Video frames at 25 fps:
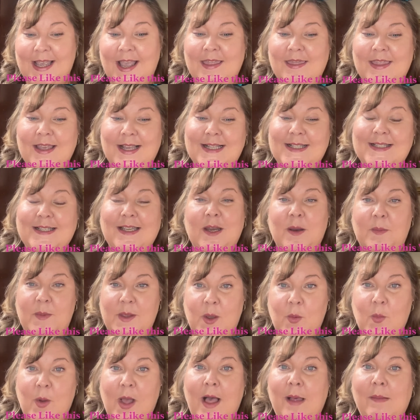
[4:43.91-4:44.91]
I think it's going to
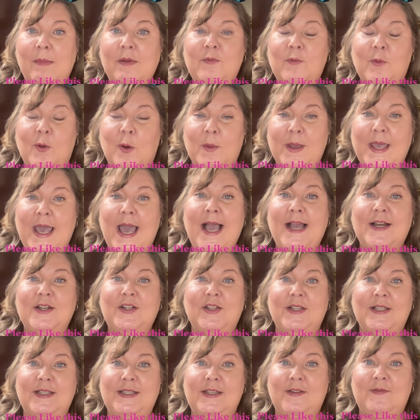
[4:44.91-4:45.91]
be a while before we
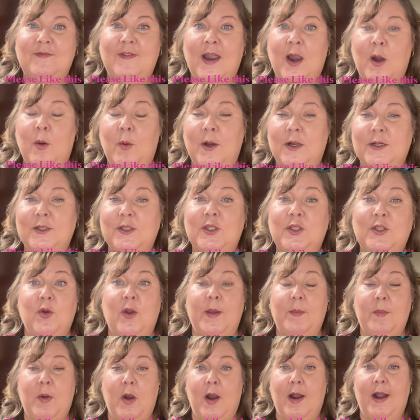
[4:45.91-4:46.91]
actually see fireworks
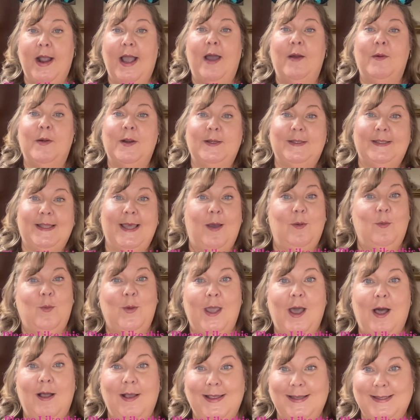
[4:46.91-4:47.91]
during park hours that
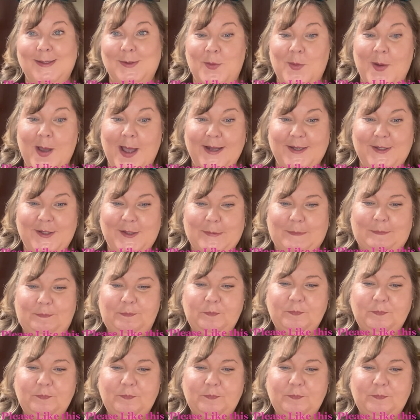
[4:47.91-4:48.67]
we all get to watch.